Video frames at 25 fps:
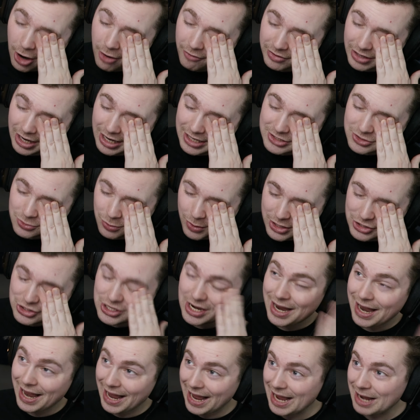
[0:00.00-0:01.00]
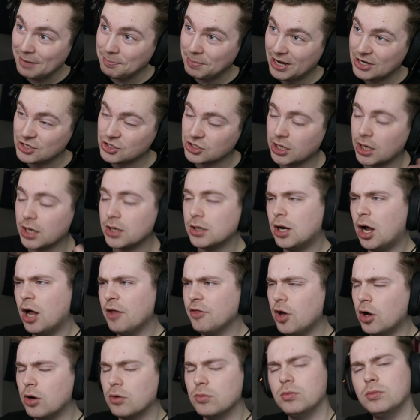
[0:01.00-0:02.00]
over on Twitch and Patreon.
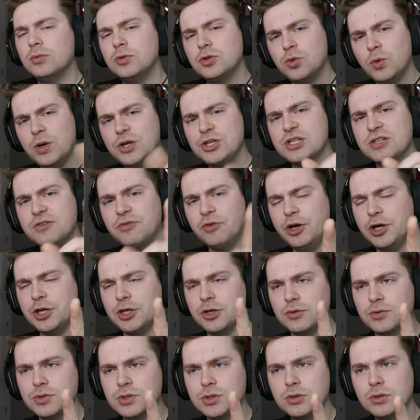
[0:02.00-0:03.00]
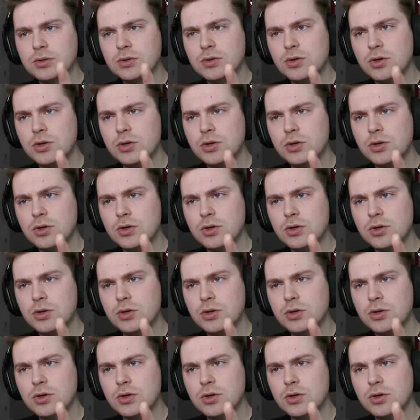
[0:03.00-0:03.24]
Although, Twitch is free to use, so